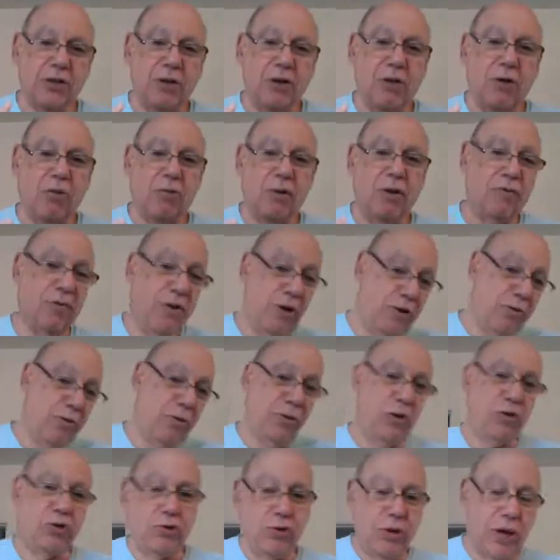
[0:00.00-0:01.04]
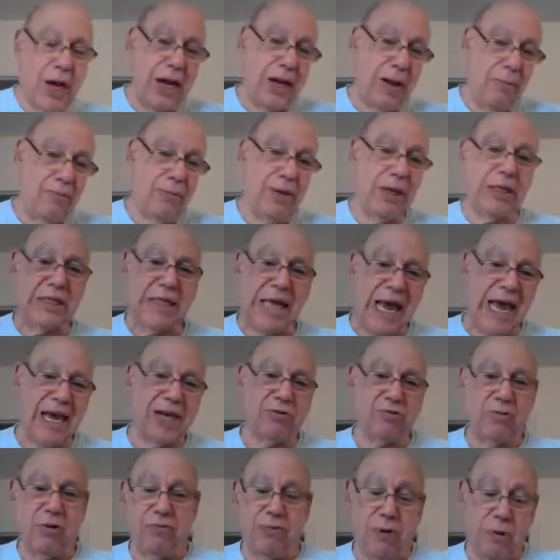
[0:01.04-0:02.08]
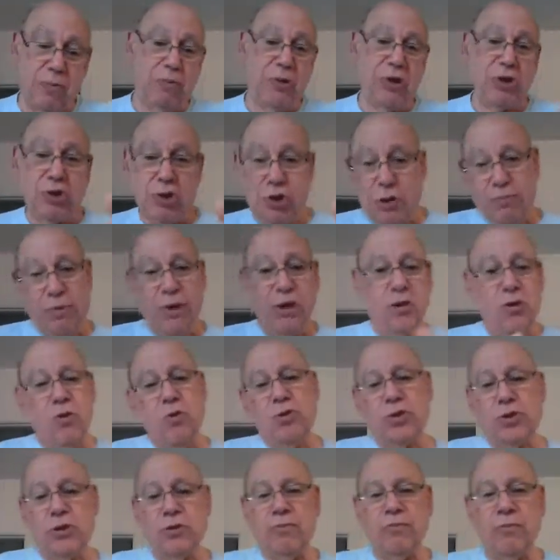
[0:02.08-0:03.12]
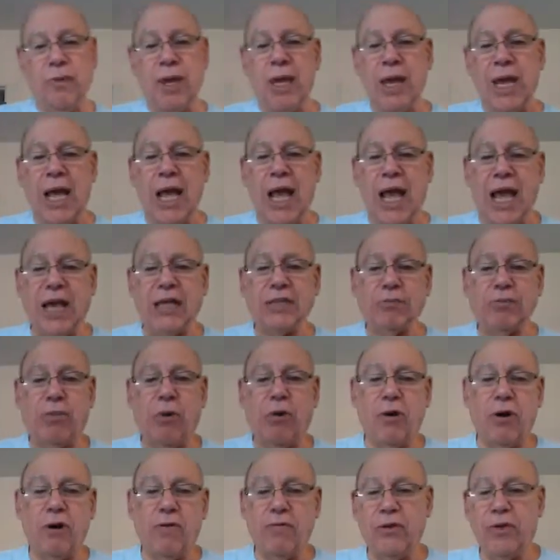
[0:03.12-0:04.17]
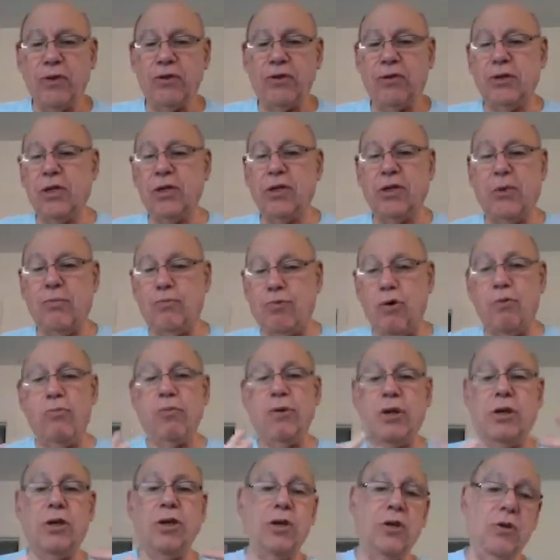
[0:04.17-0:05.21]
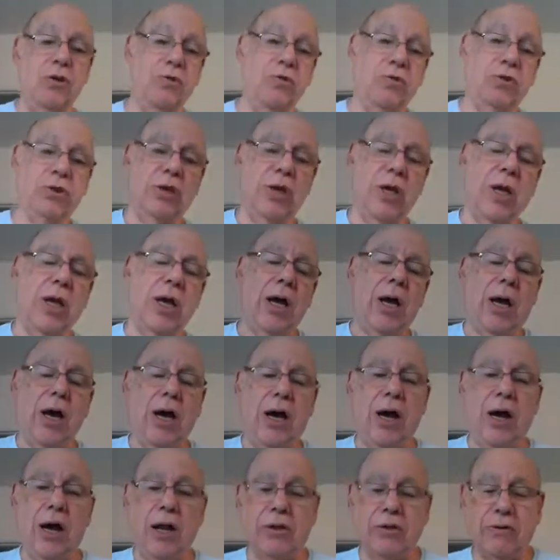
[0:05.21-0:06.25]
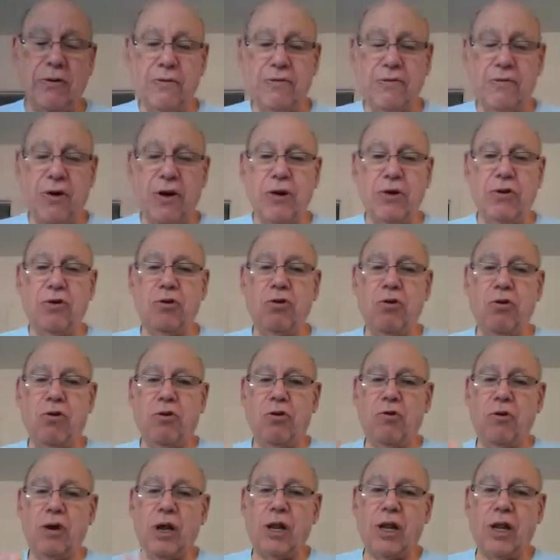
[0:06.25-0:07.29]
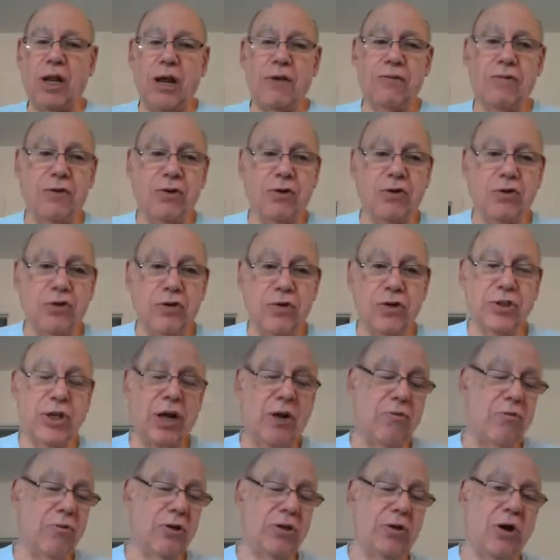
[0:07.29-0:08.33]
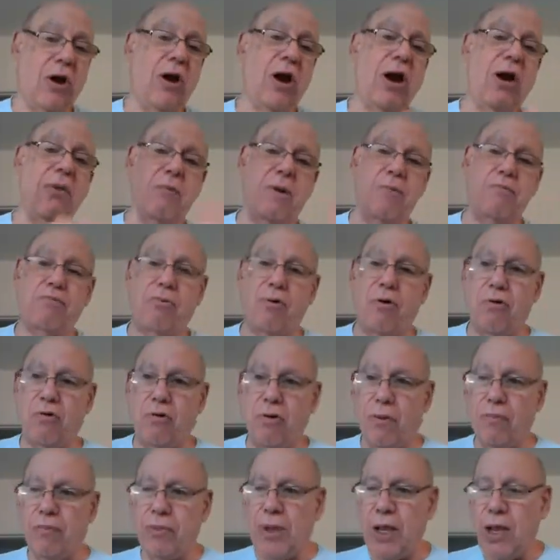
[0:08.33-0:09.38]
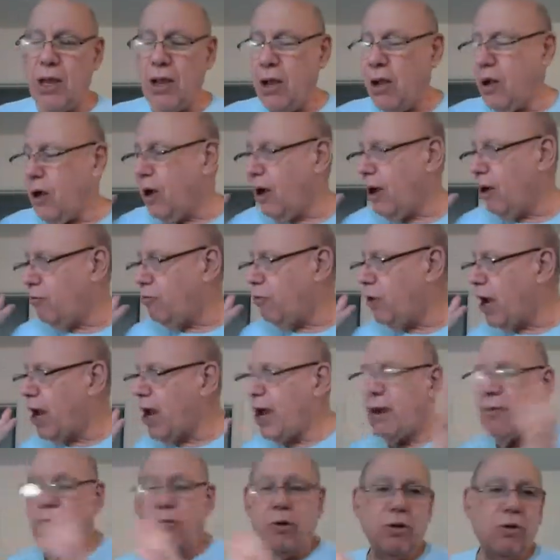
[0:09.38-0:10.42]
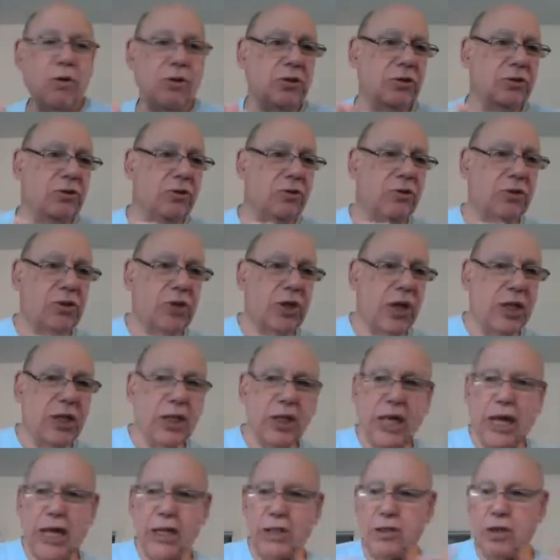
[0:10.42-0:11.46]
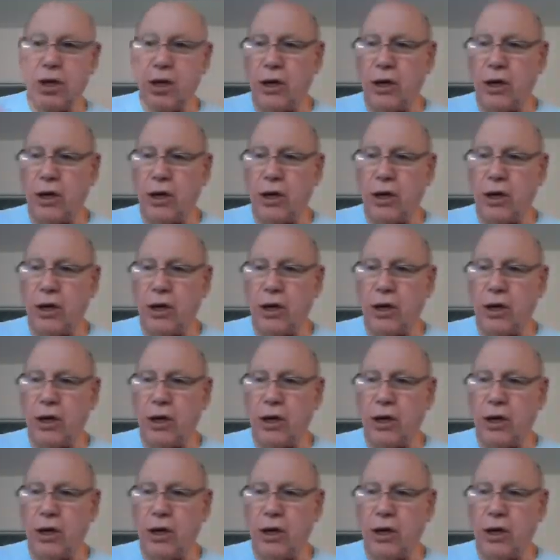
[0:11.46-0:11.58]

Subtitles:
refund because you got a big tax refund, which could be used as part of this and appropriately used to fund your life insurance and retirement program. And we also said that